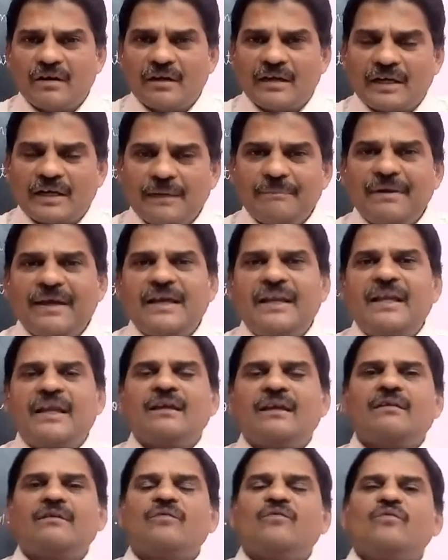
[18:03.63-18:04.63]

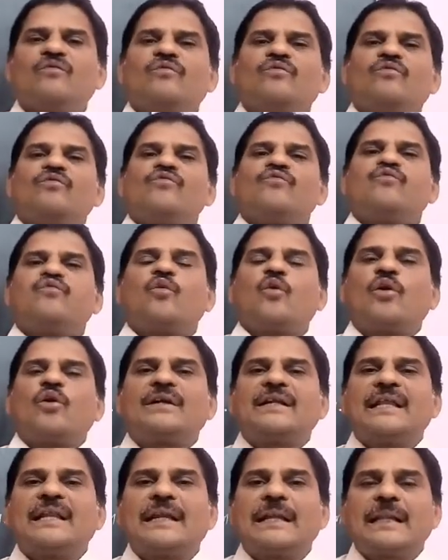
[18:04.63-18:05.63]
remaining
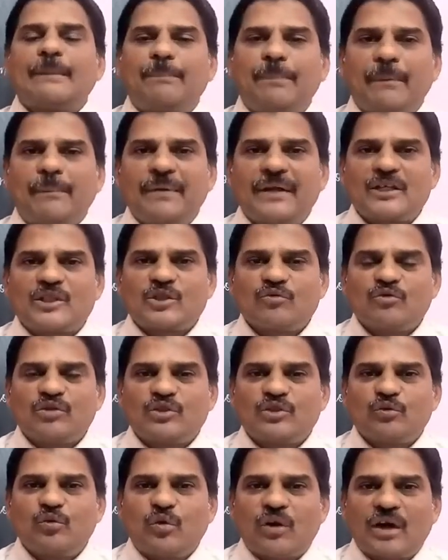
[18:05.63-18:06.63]
14 republics
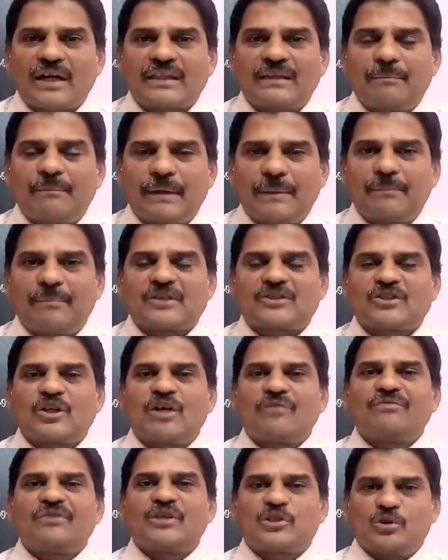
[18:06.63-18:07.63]
who are the members
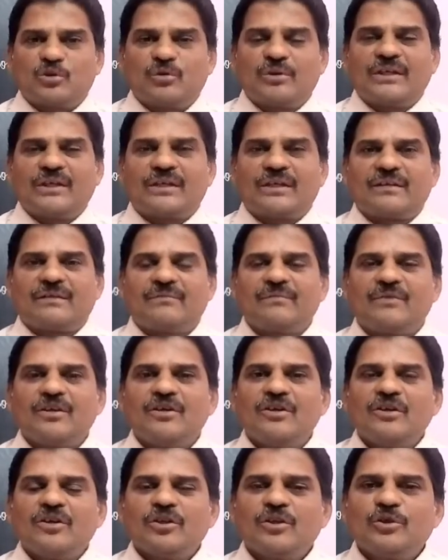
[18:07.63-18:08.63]
of this union,
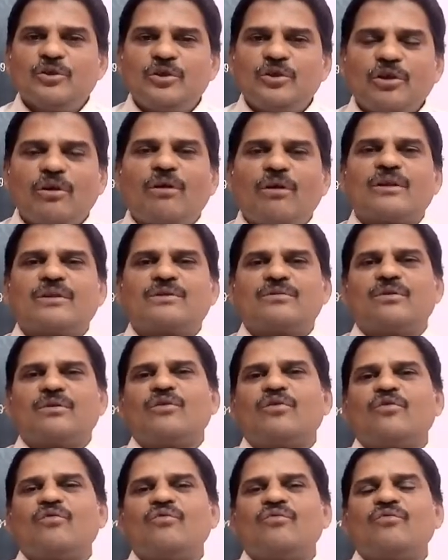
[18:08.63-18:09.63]
they
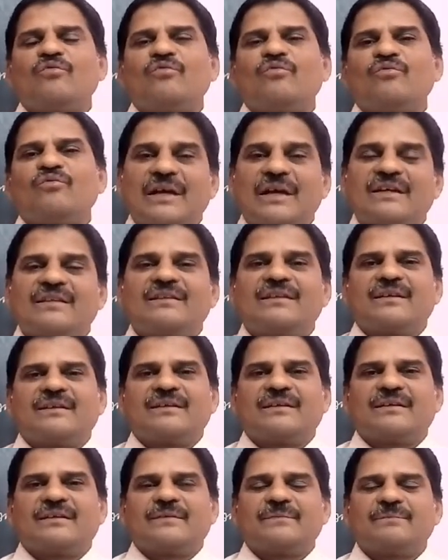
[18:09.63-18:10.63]
also felt
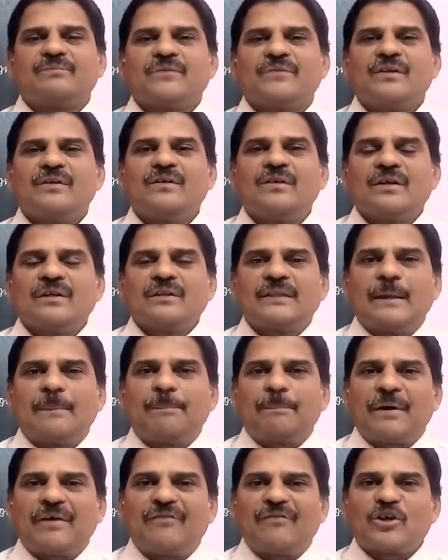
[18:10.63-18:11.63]
that the
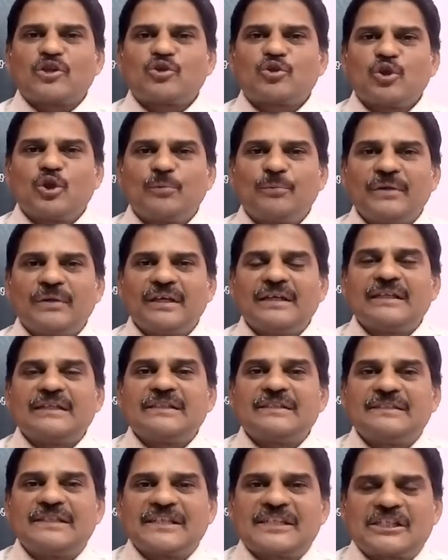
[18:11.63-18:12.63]
power should be
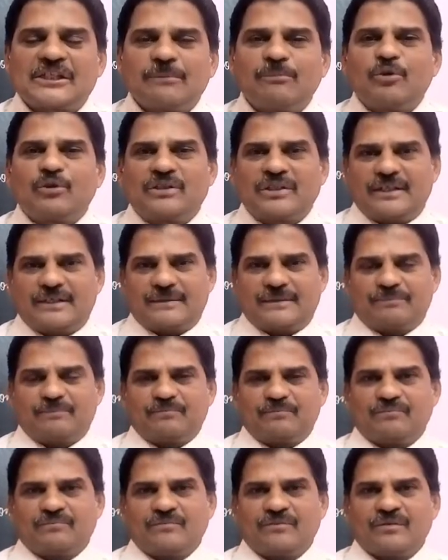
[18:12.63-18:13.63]
distributed.
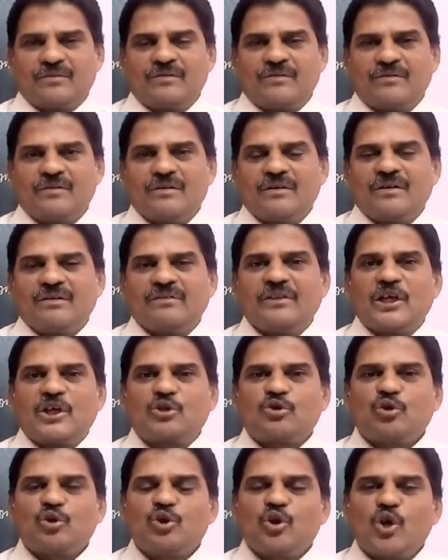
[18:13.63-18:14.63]
There
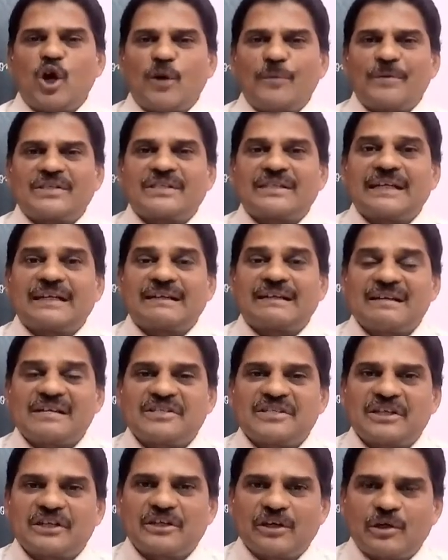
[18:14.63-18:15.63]
should not be
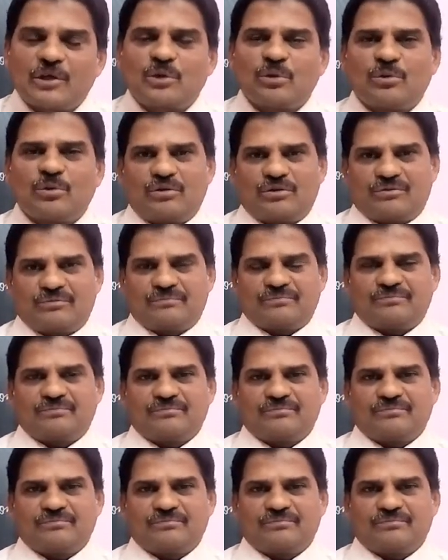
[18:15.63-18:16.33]
centralized control.